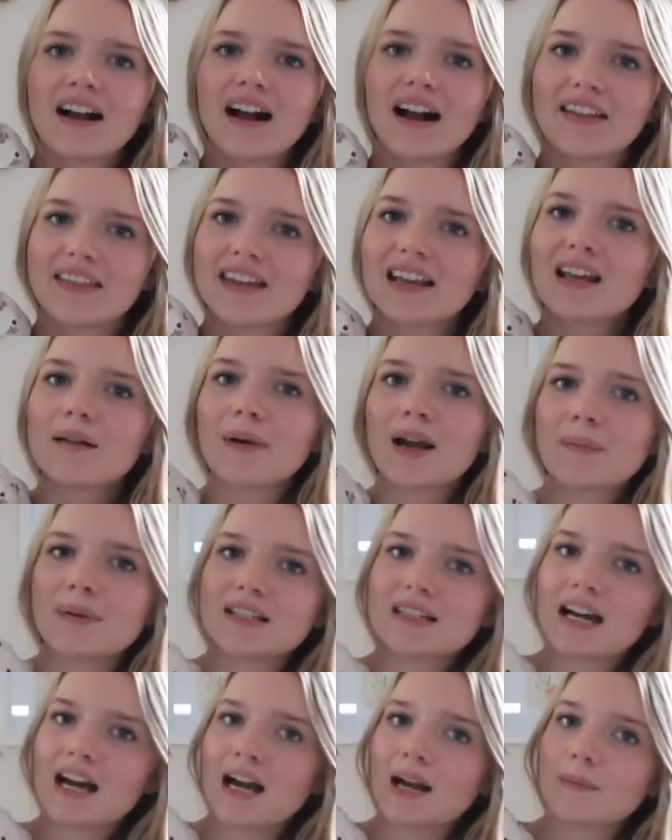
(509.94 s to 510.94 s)
i think it might
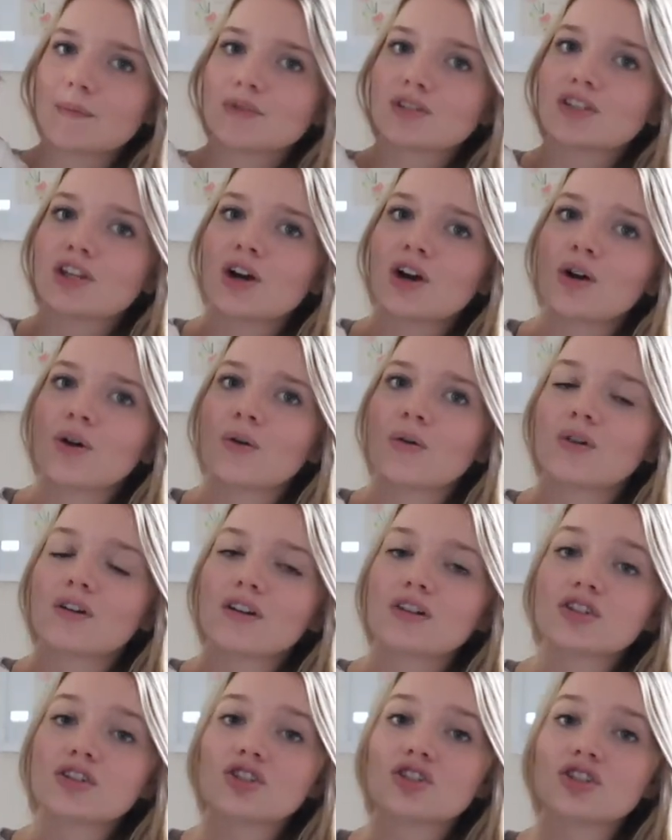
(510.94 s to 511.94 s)
be time so
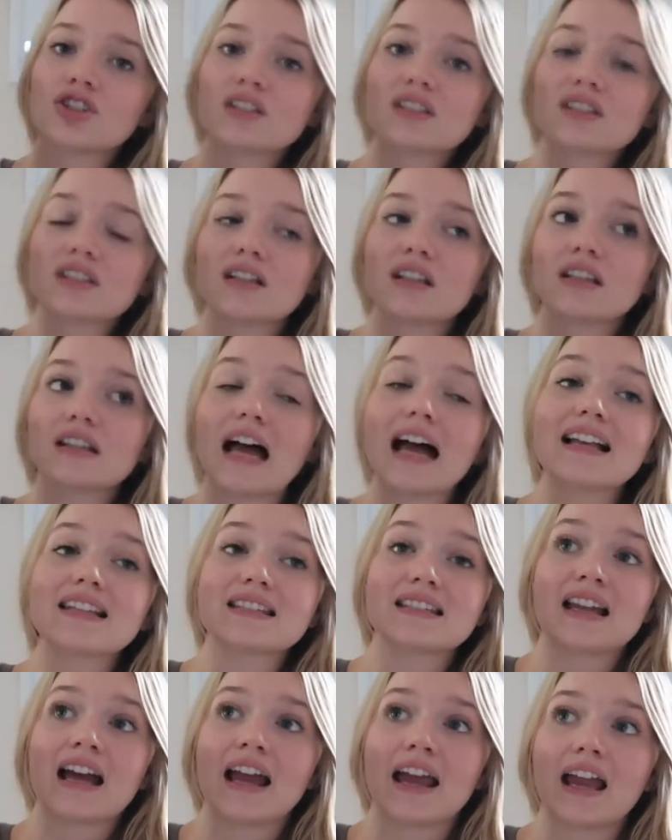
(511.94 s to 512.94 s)
just
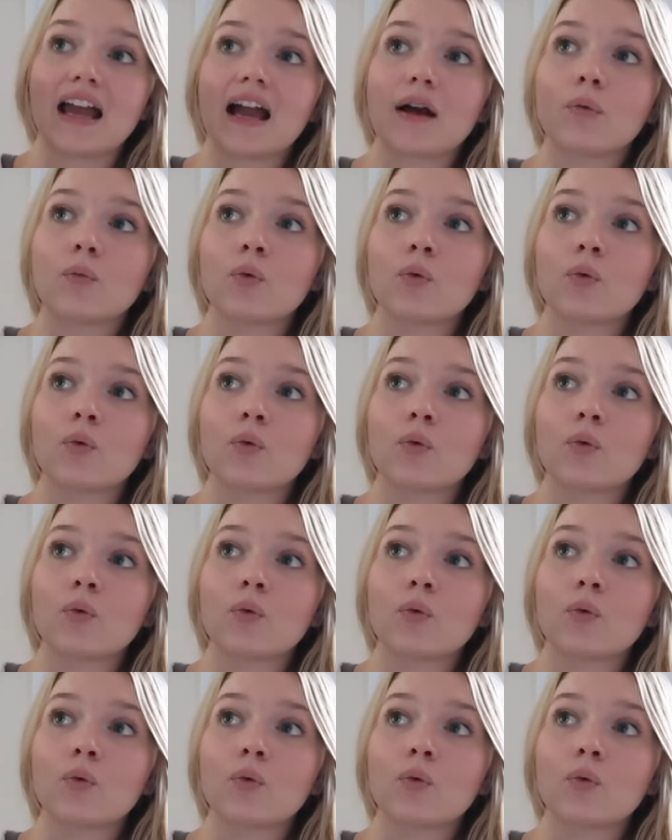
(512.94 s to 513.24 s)
last night